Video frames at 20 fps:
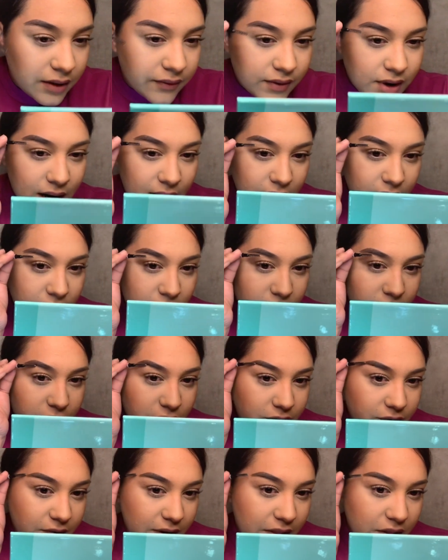I've kind
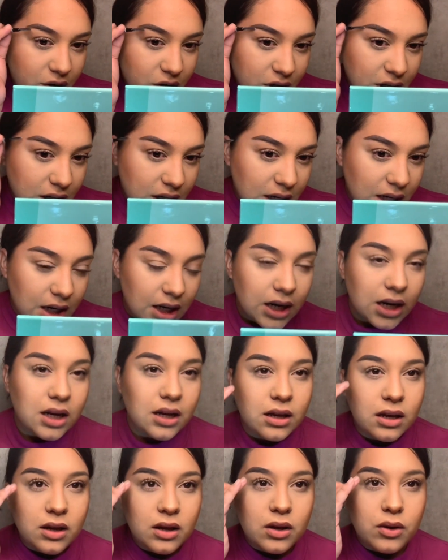of feathered it
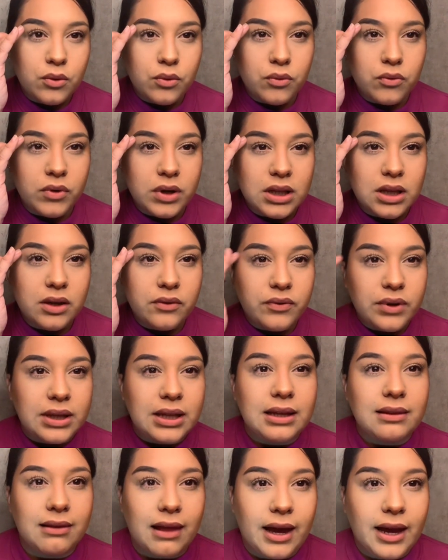in really,
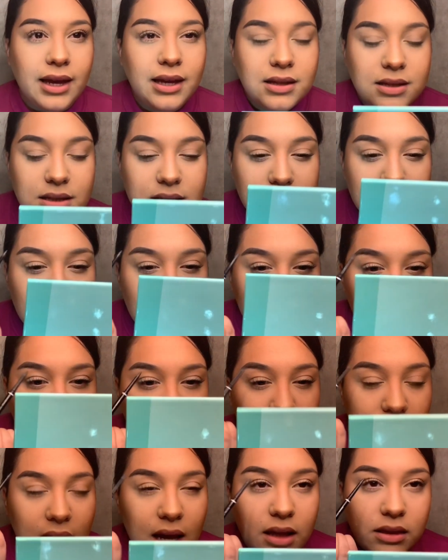really light.
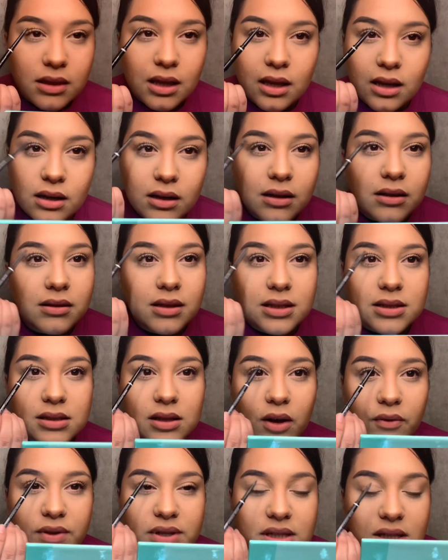And then this
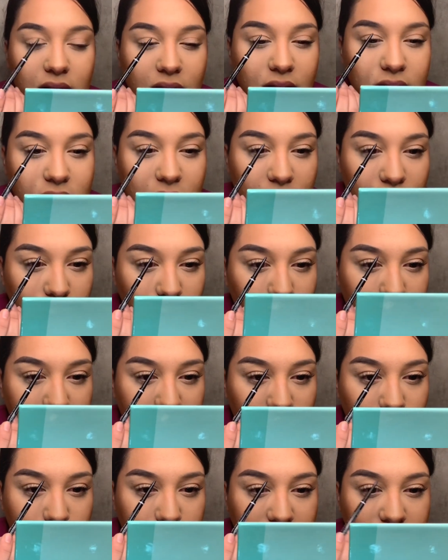obviously looks a little
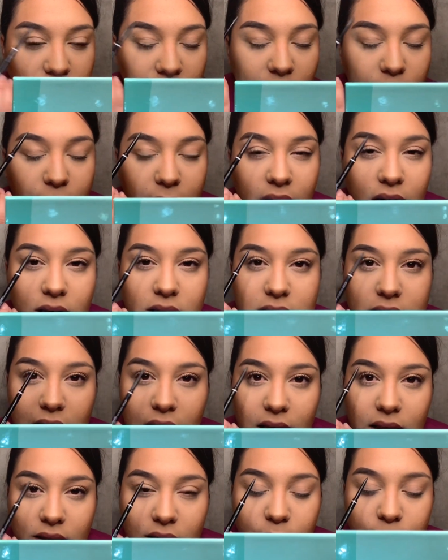weird, but then I'm gonna
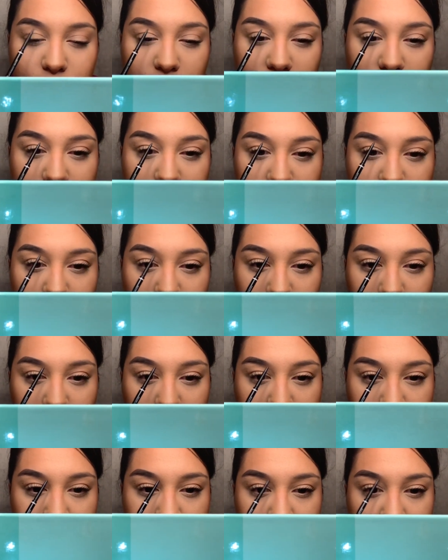take the pencil
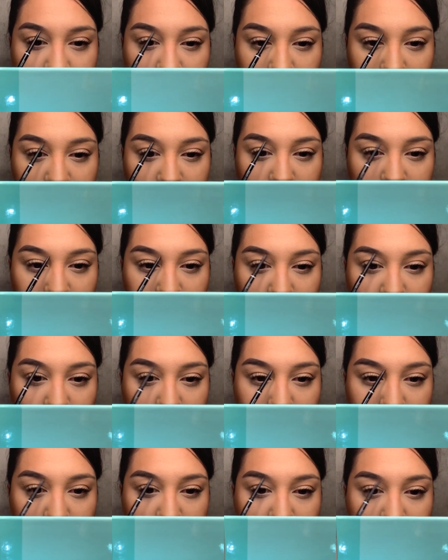and just kind of like
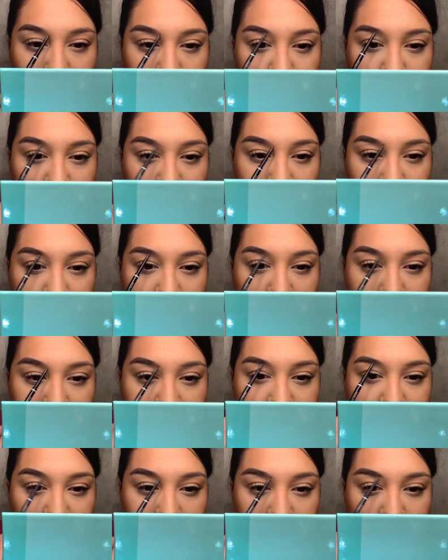rub a little bit acá
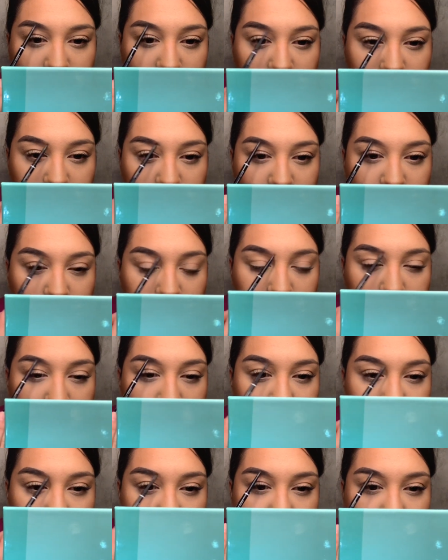enfrente,
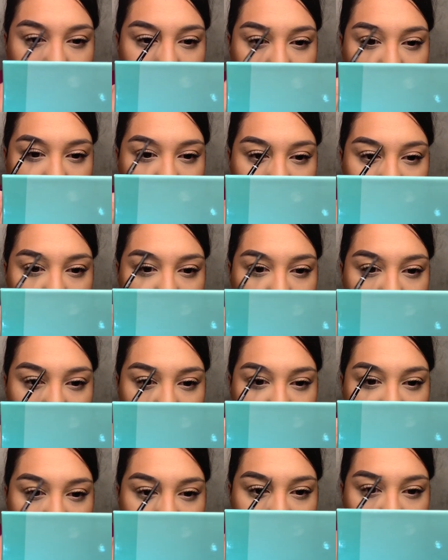like a little bit
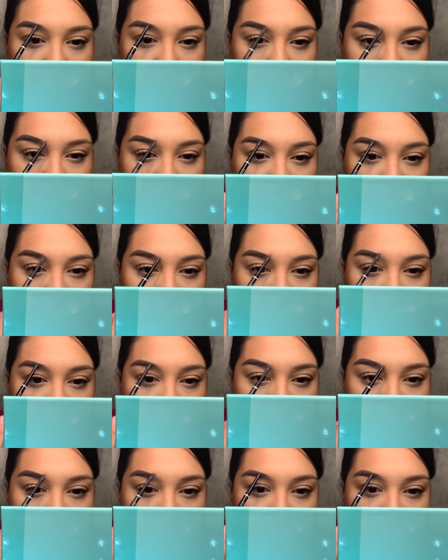in the front, but not a
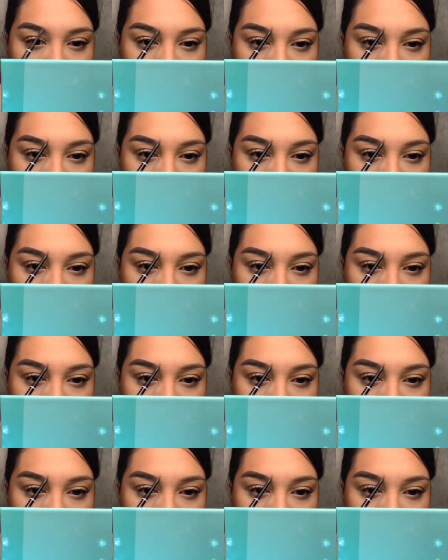lot.